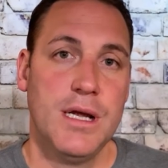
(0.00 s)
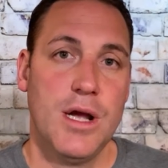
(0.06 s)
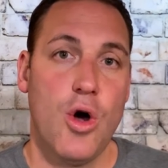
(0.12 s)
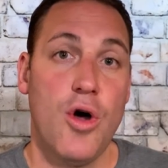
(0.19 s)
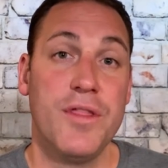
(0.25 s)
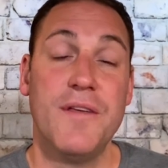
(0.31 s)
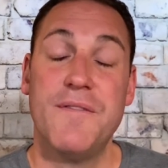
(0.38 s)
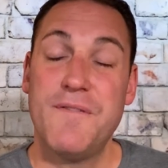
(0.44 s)

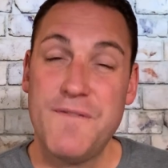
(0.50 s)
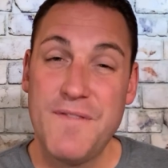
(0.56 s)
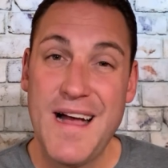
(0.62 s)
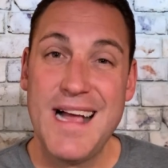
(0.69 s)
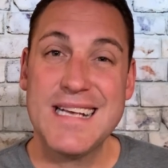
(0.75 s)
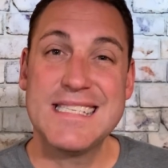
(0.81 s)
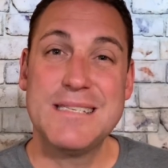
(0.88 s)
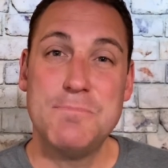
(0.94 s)
on the
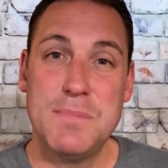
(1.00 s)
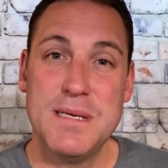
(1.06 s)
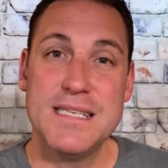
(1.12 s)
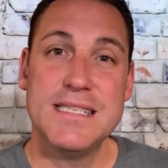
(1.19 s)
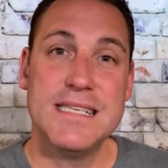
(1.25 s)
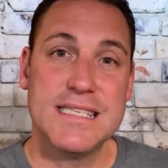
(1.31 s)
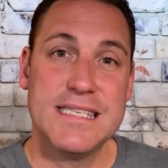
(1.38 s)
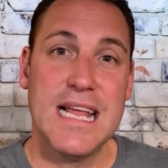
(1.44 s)
Fox
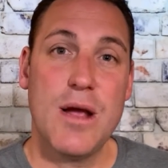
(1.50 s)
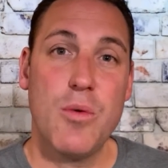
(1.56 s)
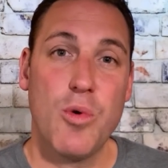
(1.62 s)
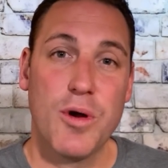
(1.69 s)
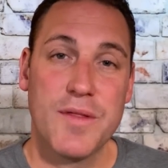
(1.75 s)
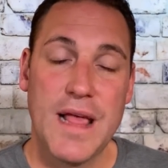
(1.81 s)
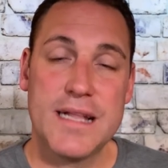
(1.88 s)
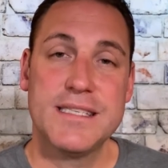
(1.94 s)
Business
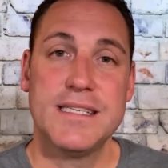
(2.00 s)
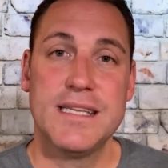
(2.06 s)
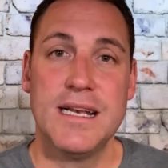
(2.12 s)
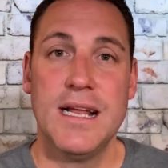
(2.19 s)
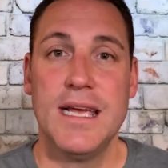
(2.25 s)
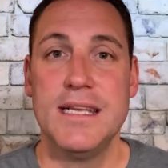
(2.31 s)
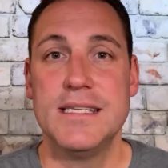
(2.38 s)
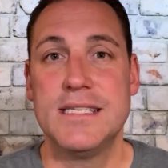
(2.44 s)
Network. That's
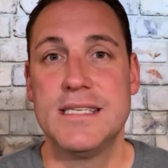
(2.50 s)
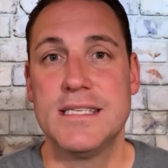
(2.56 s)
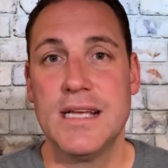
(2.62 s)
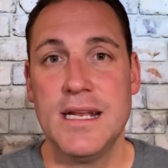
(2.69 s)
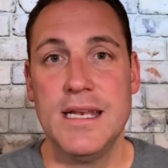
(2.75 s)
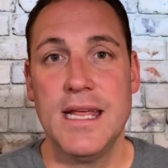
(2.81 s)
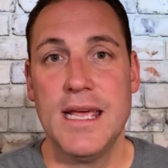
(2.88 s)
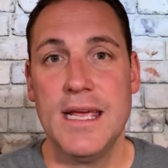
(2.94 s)
tonight,
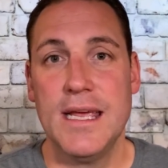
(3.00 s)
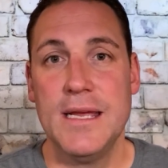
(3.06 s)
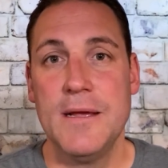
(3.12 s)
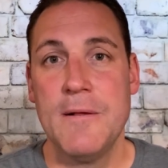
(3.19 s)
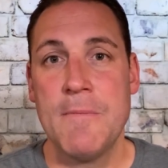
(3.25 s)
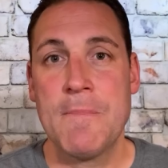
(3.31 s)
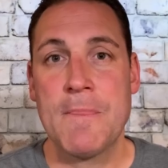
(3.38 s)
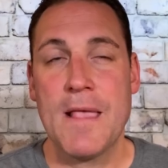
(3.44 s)
Sunday,
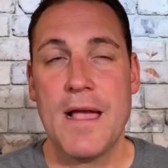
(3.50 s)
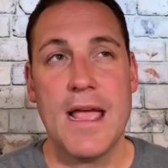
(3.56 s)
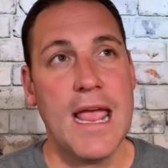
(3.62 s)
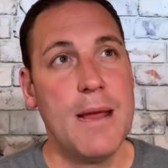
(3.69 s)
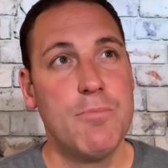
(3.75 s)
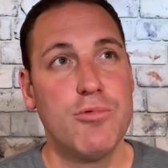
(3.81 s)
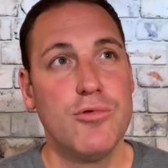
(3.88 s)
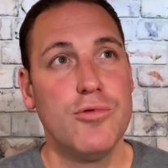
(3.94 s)

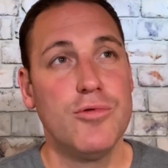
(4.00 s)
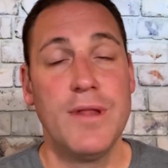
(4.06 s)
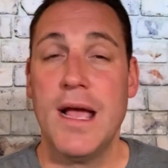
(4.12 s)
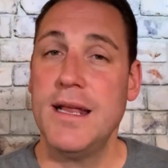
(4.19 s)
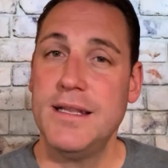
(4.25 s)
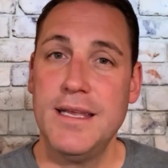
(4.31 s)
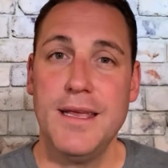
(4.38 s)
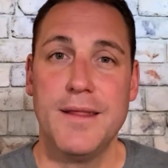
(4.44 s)
April
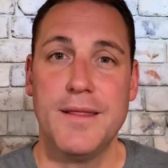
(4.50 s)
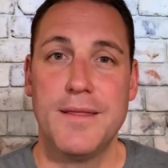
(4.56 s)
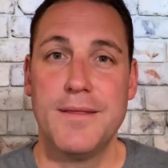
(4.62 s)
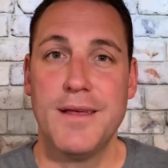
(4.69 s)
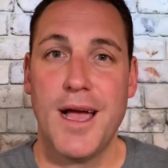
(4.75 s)
19th.